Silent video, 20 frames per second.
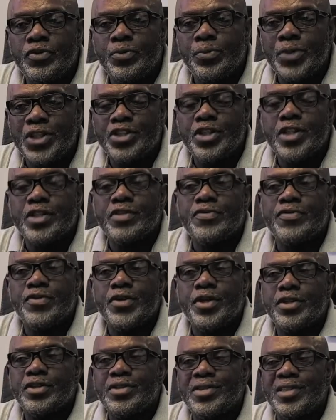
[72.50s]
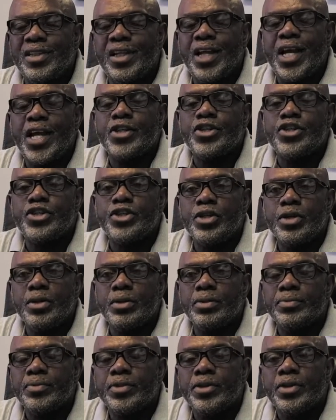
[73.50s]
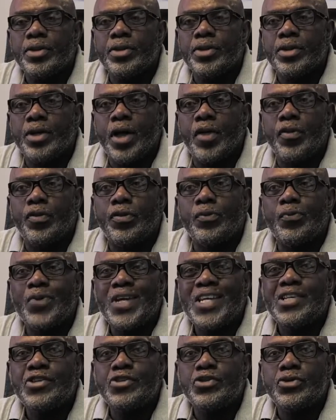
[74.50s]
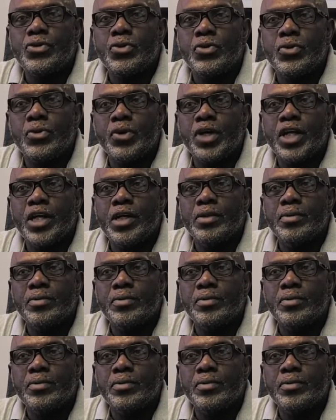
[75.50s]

We just finished last year a 3-story